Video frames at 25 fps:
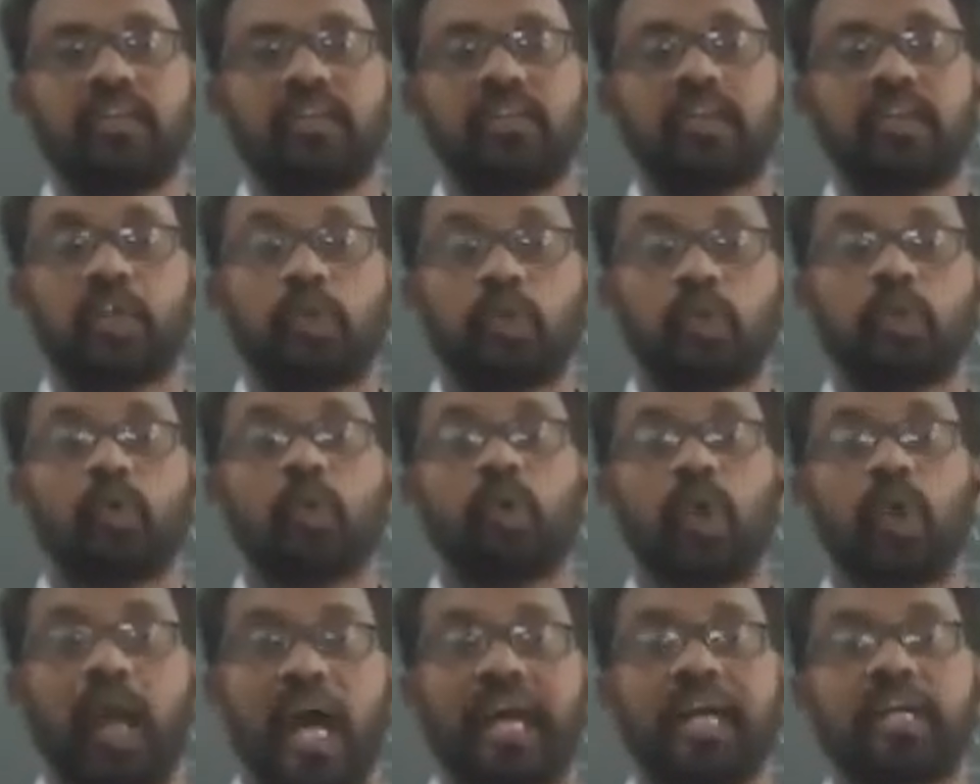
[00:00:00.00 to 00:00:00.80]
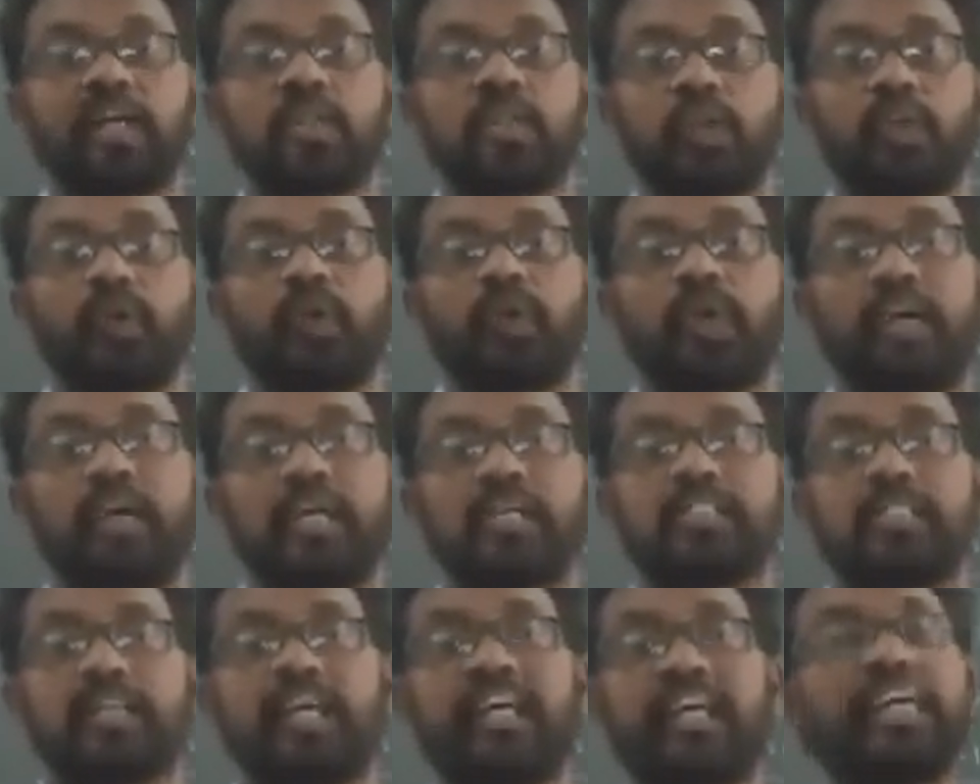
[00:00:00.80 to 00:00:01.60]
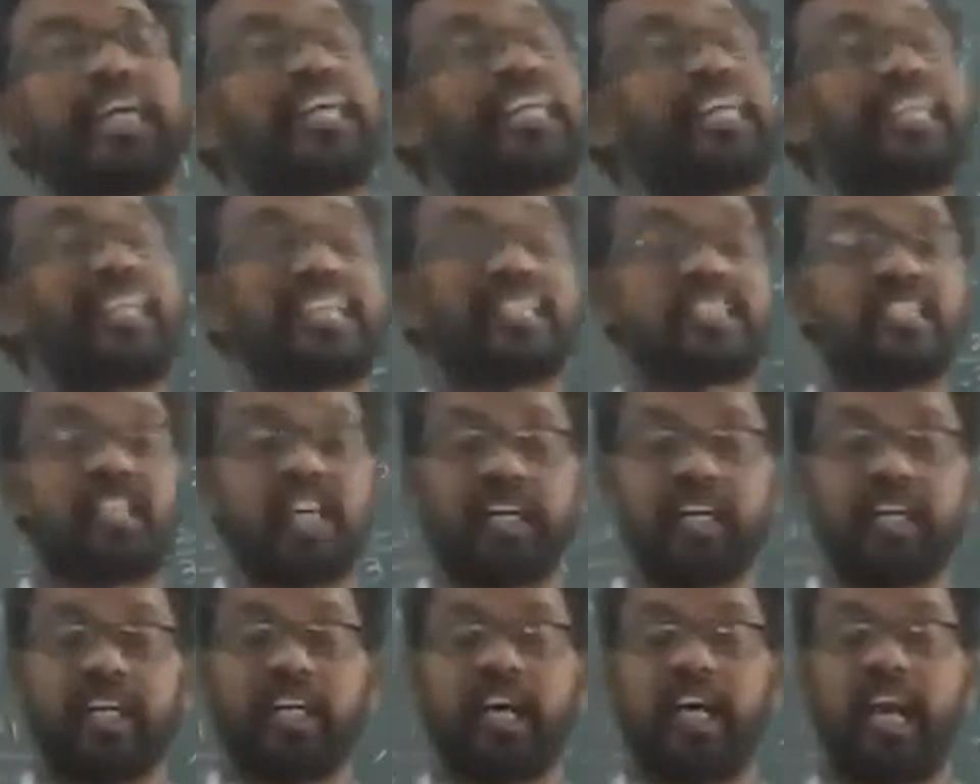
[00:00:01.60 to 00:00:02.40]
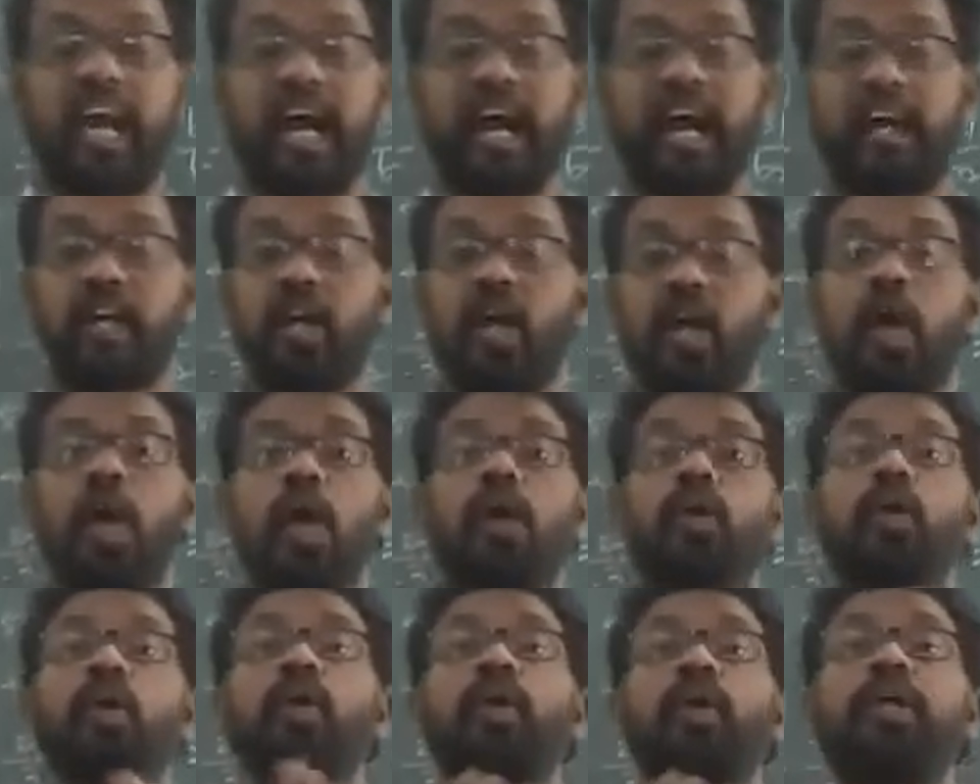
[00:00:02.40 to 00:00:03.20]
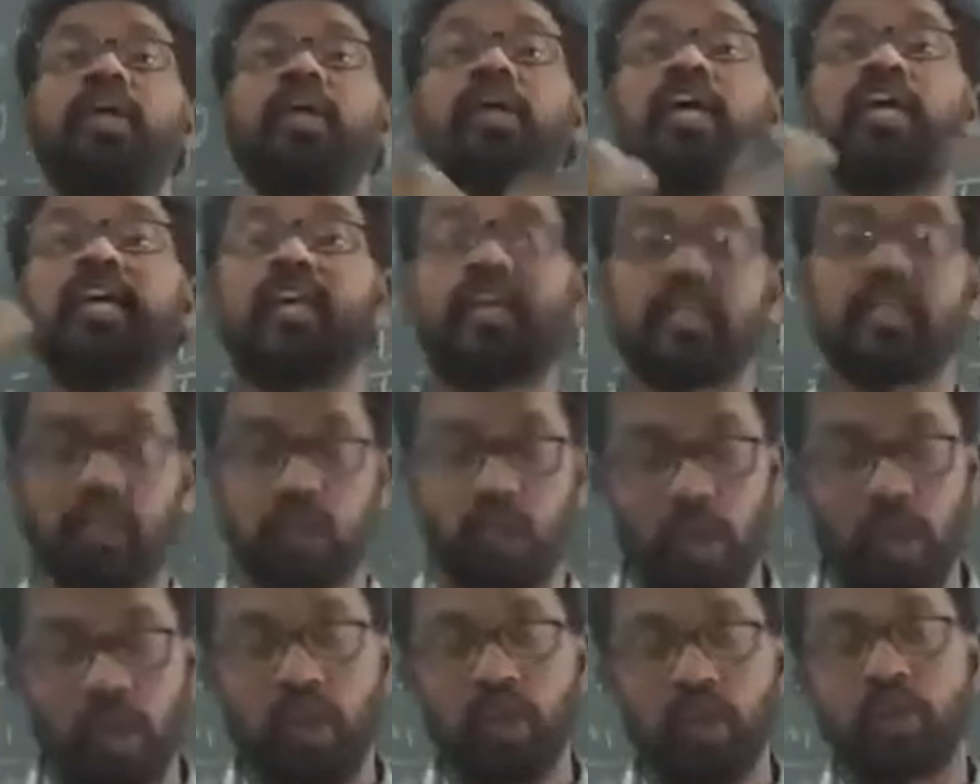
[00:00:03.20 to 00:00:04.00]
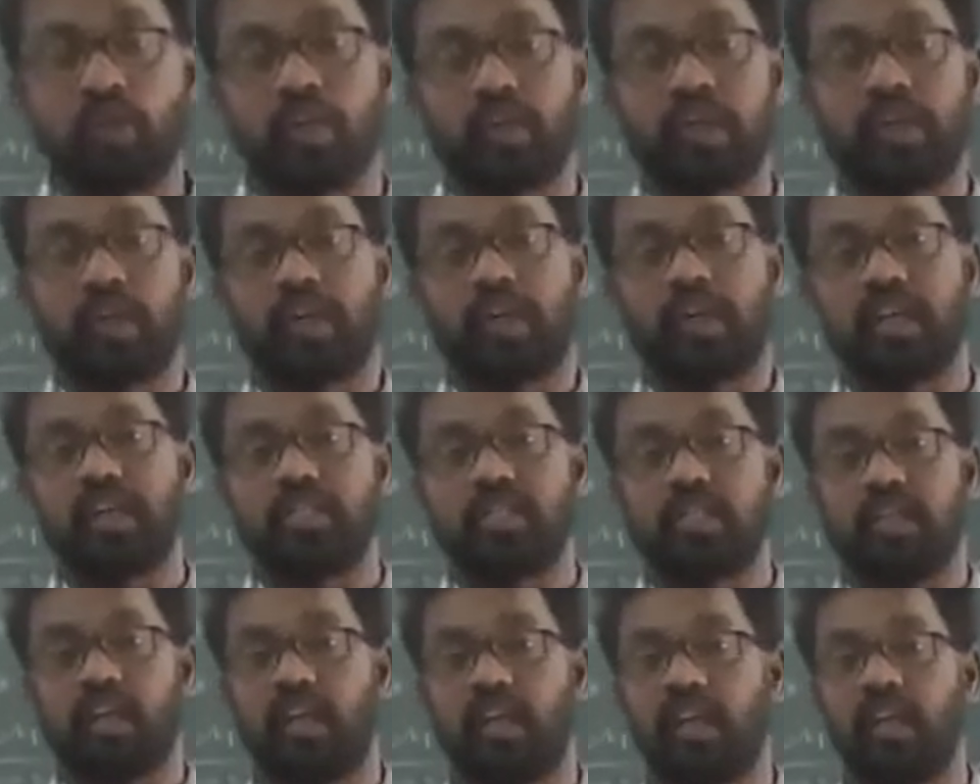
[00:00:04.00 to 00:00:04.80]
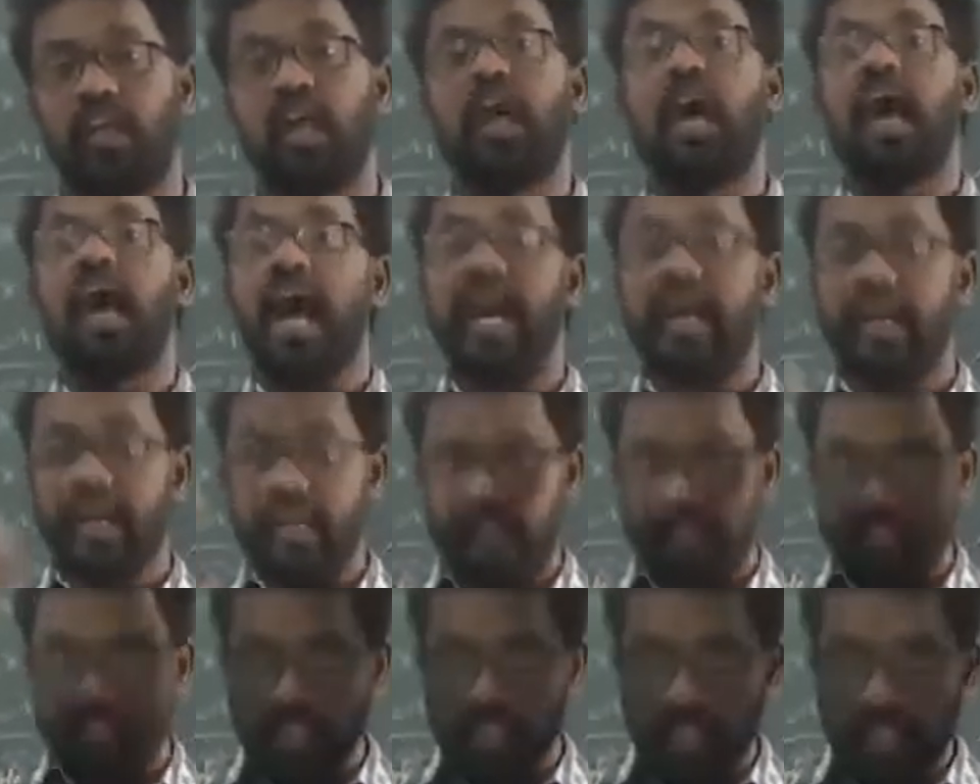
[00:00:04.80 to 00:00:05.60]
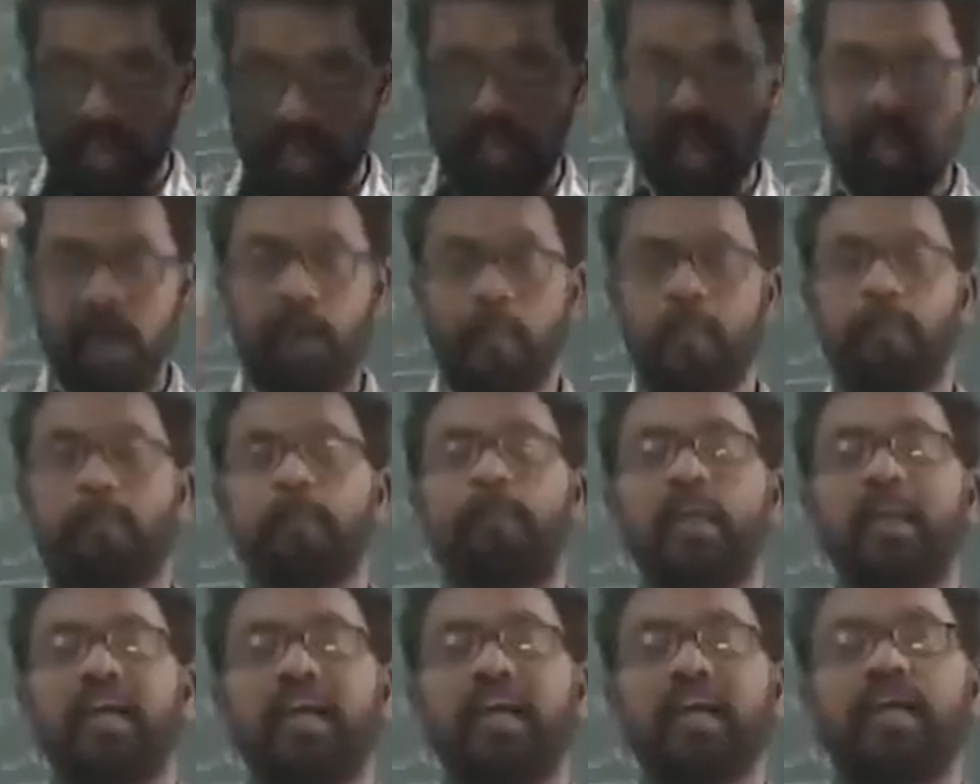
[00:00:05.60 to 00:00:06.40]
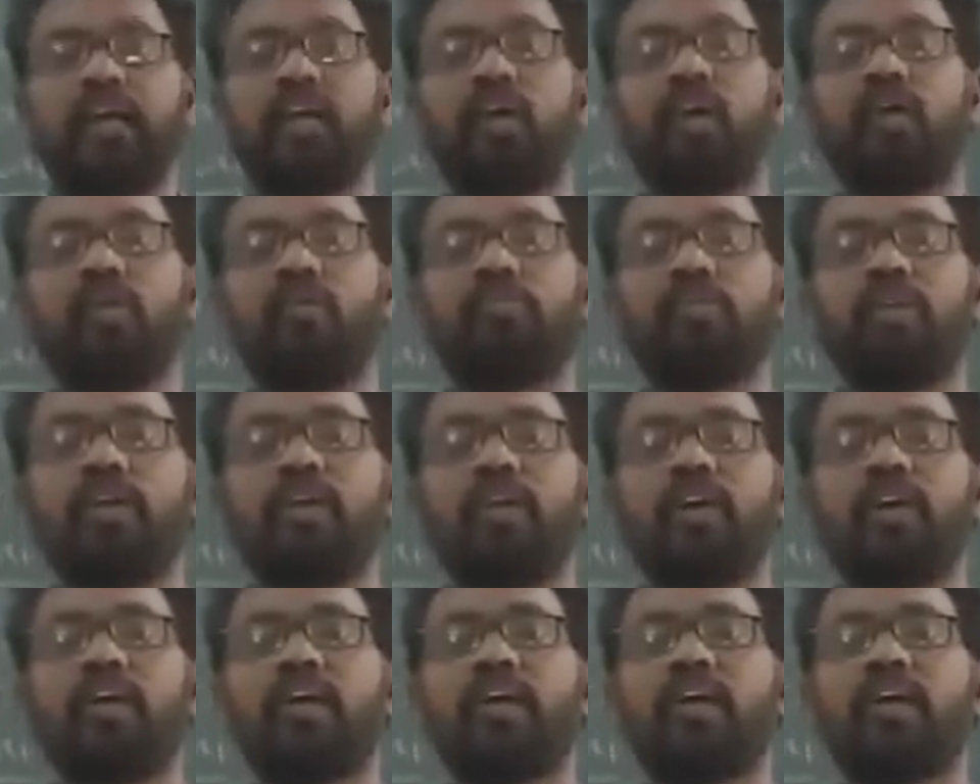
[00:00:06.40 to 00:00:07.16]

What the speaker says: The two lines you can see intersecting line, unique solution you can see, and it is a pair of